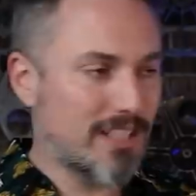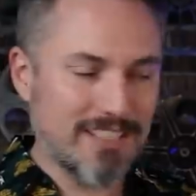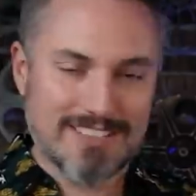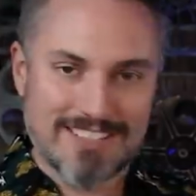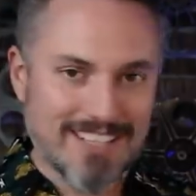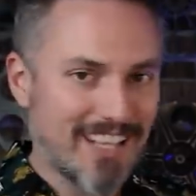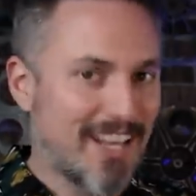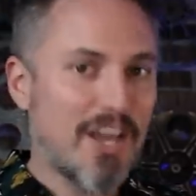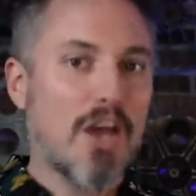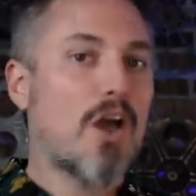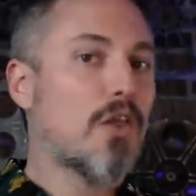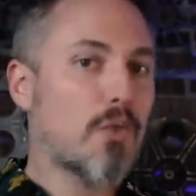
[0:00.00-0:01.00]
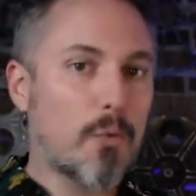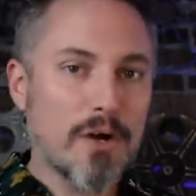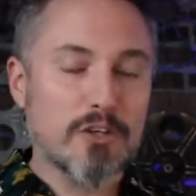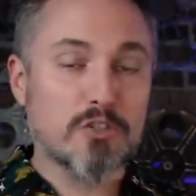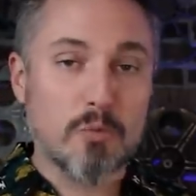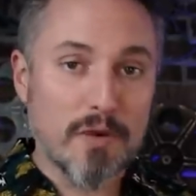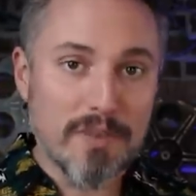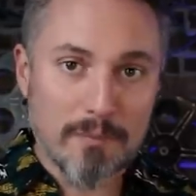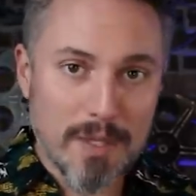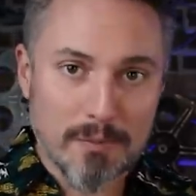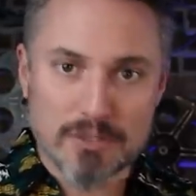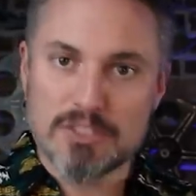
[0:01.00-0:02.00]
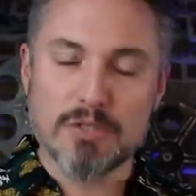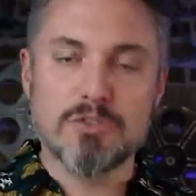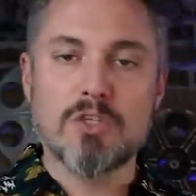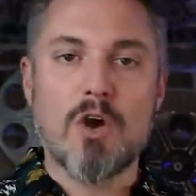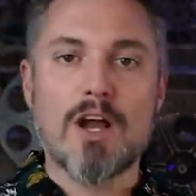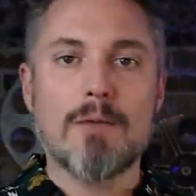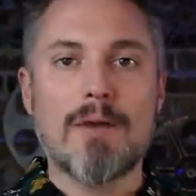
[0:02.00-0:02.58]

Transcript: at least the weirdest one that people still talk